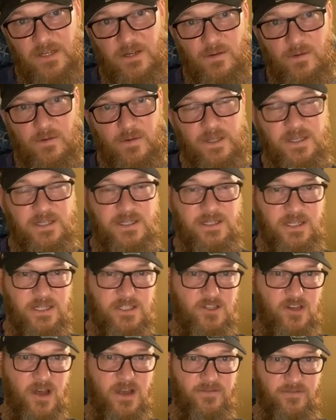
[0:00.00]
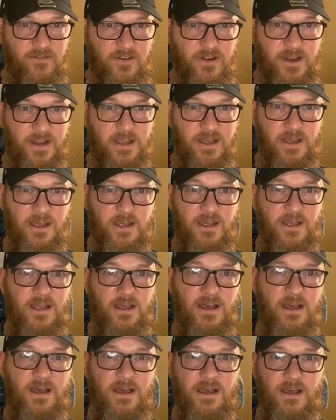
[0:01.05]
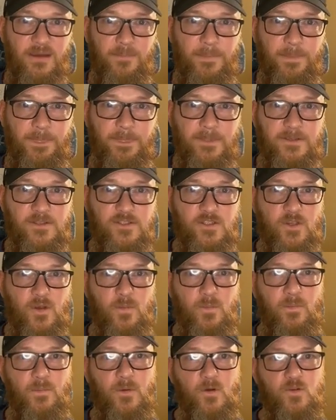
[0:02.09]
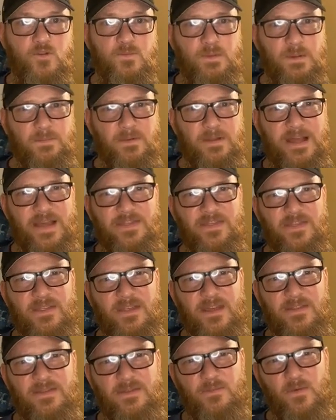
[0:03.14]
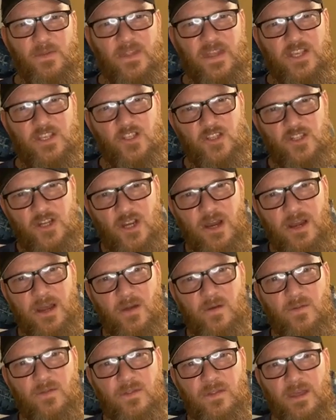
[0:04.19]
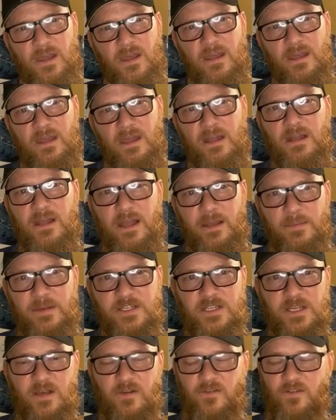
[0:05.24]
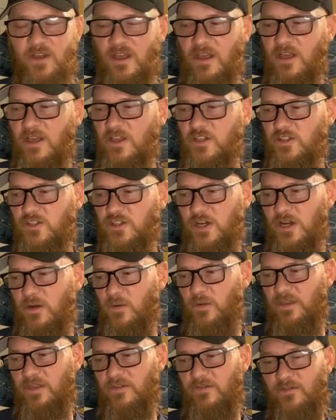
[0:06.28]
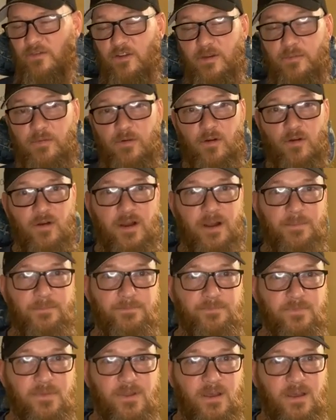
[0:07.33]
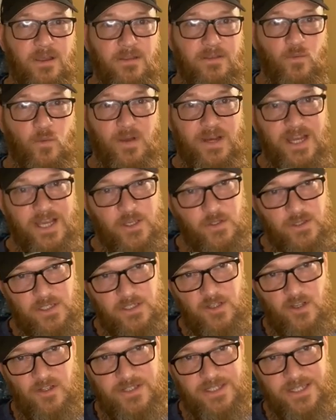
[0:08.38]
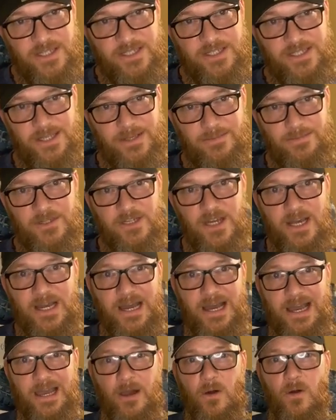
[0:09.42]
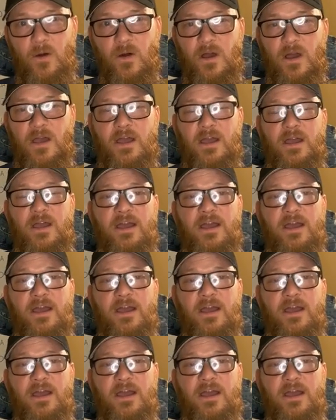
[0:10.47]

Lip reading: it's not free. So most people when they start out, and like myself, start with a free program. And the one I use is called system.io,